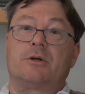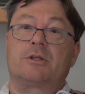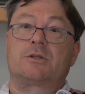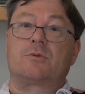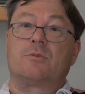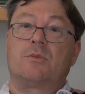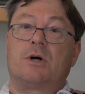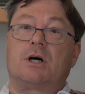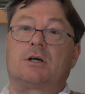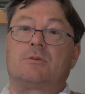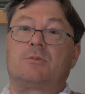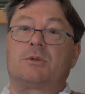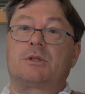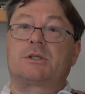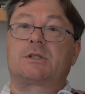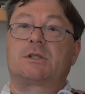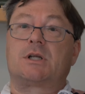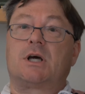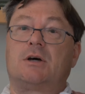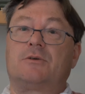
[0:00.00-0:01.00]
It's remarkable
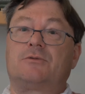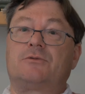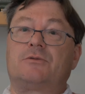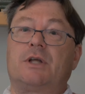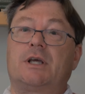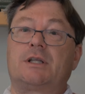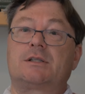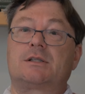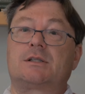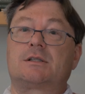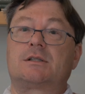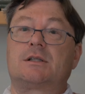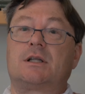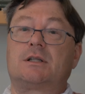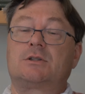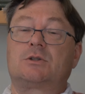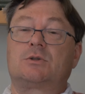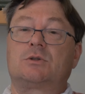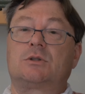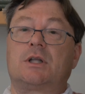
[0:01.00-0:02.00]
stuff.
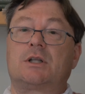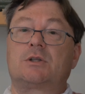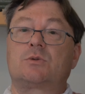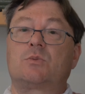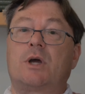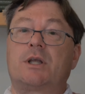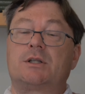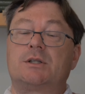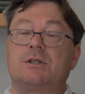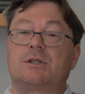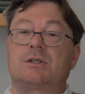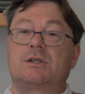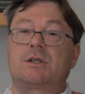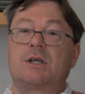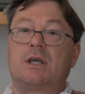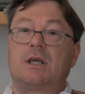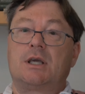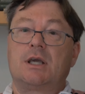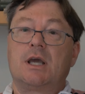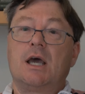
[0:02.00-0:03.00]
Let's wait and
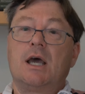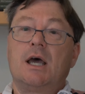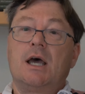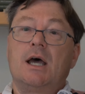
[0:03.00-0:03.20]
see.